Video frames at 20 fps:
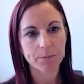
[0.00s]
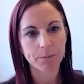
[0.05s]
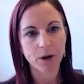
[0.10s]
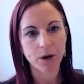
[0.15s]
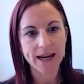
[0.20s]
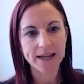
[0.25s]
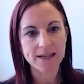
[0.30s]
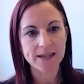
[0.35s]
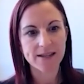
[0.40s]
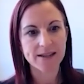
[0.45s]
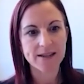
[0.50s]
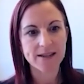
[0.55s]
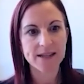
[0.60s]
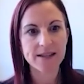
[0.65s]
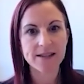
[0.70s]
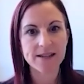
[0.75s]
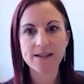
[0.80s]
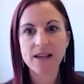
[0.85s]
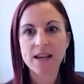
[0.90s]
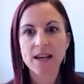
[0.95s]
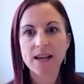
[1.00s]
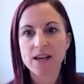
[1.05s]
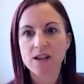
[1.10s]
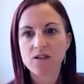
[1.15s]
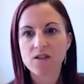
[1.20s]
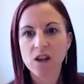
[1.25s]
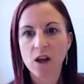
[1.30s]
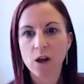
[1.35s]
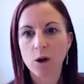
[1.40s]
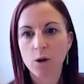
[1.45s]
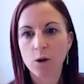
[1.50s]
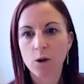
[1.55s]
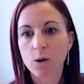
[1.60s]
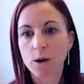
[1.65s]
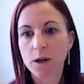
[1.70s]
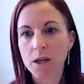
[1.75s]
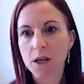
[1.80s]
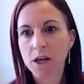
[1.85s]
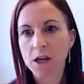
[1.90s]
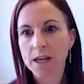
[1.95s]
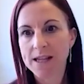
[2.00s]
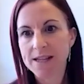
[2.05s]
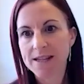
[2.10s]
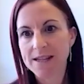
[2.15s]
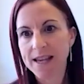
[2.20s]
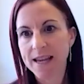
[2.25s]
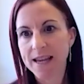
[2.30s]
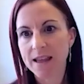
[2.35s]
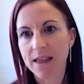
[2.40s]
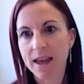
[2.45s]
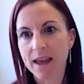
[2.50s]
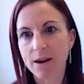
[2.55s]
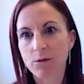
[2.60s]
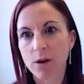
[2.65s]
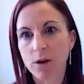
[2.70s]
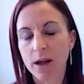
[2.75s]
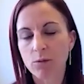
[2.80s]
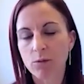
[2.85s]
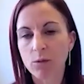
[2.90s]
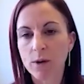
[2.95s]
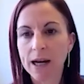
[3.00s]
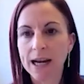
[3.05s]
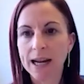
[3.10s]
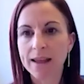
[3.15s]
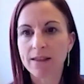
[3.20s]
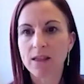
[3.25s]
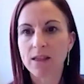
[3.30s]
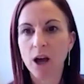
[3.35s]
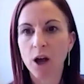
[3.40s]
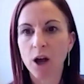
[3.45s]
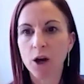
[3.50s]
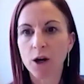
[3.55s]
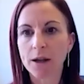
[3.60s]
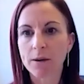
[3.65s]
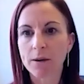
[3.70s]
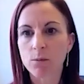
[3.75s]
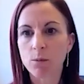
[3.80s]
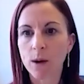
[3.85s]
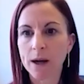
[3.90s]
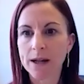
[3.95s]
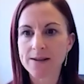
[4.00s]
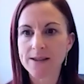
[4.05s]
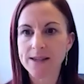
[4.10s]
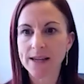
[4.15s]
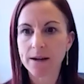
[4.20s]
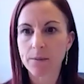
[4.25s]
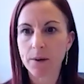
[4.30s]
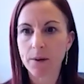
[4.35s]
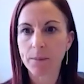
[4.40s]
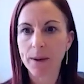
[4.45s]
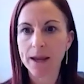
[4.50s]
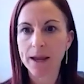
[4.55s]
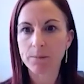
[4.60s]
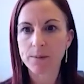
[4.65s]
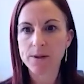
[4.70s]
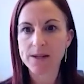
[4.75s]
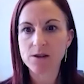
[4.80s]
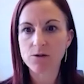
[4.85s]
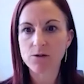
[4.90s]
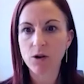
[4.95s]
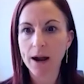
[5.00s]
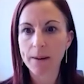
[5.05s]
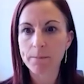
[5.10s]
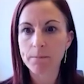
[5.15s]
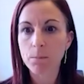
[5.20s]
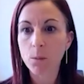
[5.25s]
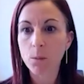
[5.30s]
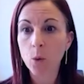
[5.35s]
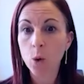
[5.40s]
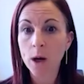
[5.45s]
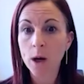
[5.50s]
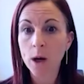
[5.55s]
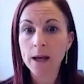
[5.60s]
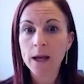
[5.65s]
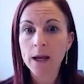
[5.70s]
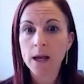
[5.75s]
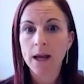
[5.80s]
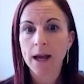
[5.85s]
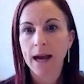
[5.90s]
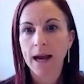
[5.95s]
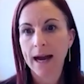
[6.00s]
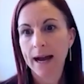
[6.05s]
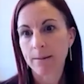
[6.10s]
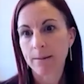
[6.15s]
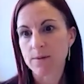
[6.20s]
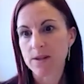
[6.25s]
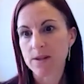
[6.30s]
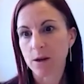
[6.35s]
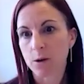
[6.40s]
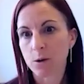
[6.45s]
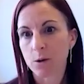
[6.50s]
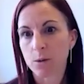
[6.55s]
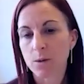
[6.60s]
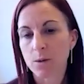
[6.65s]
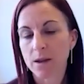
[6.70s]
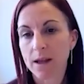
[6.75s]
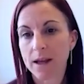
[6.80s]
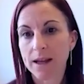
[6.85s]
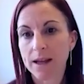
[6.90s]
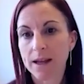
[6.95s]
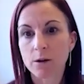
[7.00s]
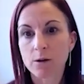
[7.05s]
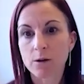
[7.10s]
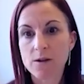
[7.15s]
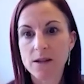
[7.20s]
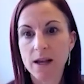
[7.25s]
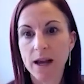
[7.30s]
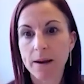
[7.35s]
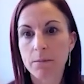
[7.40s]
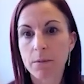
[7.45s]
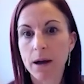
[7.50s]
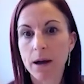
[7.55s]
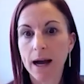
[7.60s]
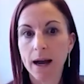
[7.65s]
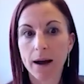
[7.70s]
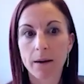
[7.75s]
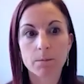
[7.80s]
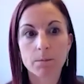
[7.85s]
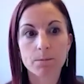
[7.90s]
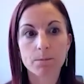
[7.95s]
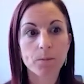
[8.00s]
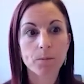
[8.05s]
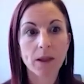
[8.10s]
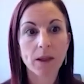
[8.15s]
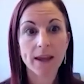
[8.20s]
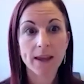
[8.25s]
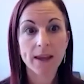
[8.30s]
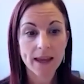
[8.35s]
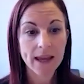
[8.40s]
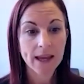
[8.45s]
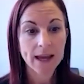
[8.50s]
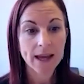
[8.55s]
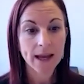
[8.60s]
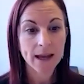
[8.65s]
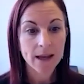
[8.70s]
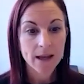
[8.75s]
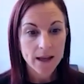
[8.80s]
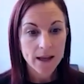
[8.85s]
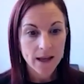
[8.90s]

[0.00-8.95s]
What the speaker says: practices. So you can see that really the only ones that are being prescribed more, so it looks like here